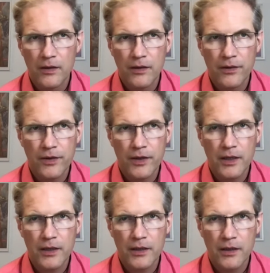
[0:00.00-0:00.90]

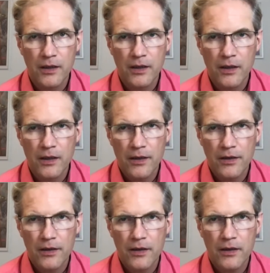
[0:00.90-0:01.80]
okay.
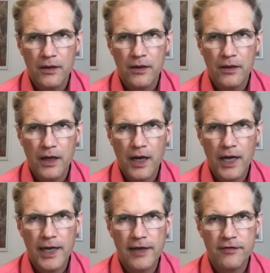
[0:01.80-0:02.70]

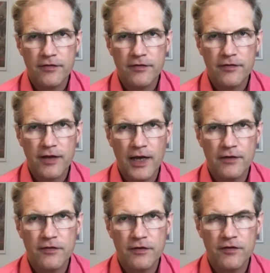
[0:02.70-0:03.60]
I'll
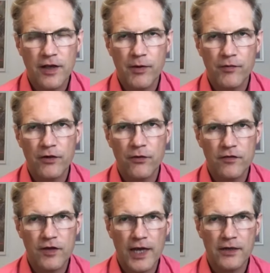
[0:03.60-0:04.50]
answer some of the
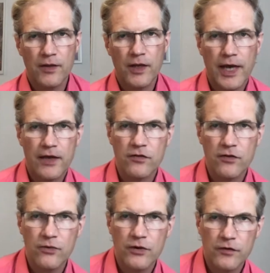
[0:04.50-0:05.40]
questions I had on the last
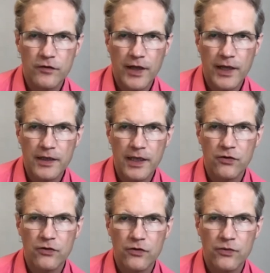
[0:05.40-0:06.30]
course. It's like, can
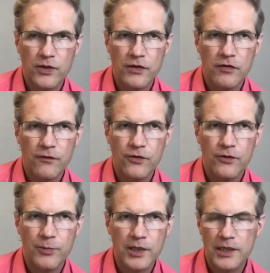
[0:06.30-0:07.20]
you do this if you're
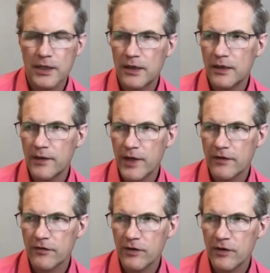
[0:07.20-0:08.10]
a beginner? And the
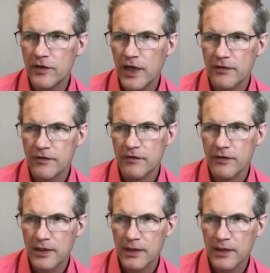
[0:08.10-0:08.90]
answer is yes.